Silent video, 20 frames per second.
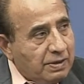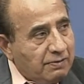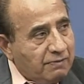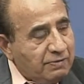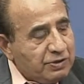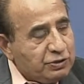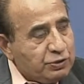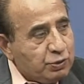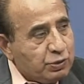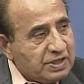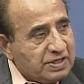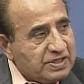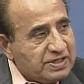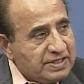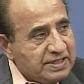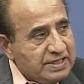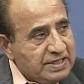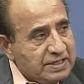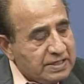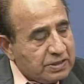which you can
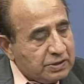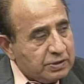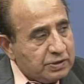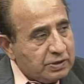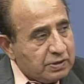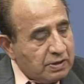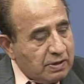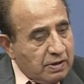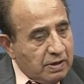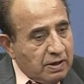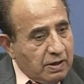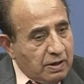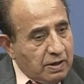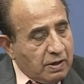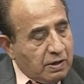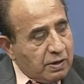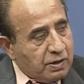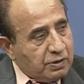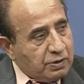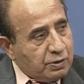see it on
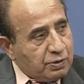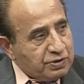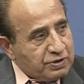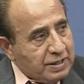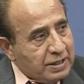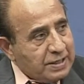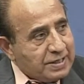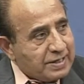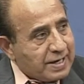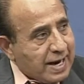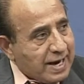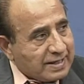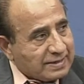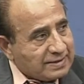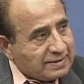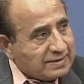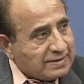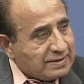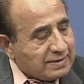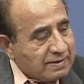those hill
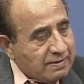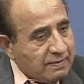tracks,